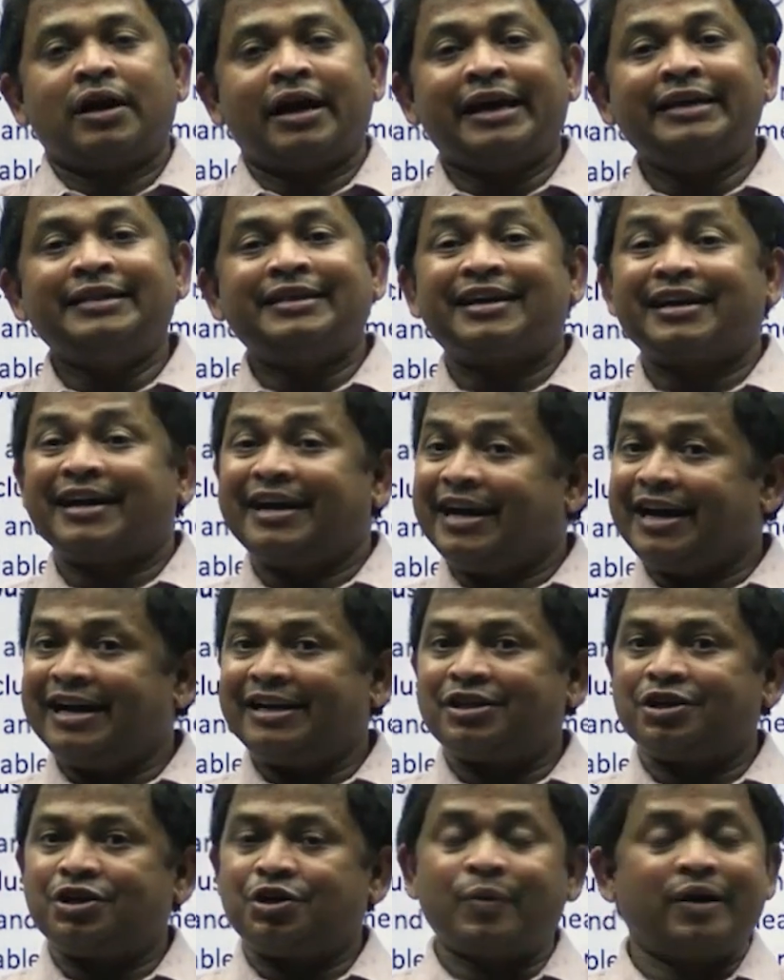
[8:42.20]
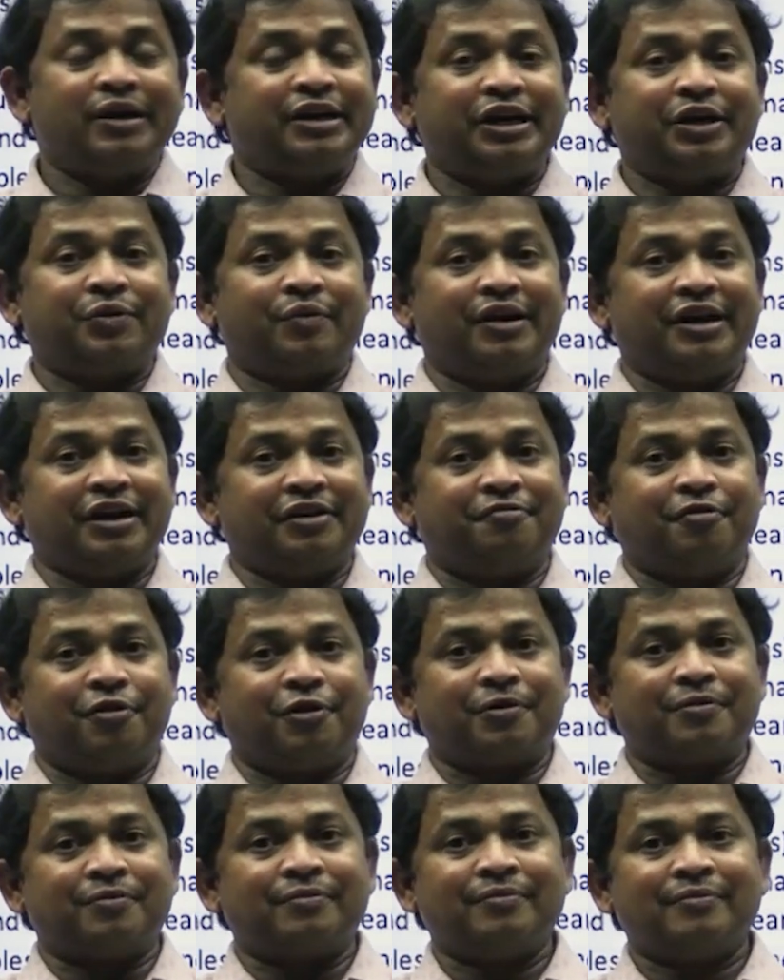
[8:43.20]
in the GATE
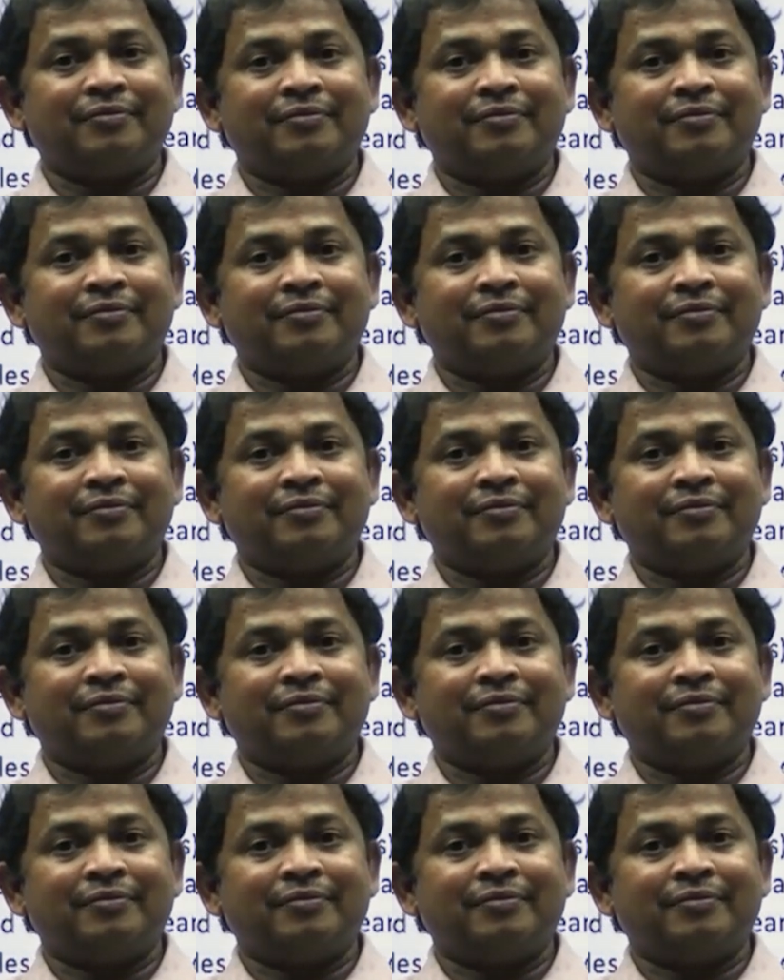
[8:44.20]
2024.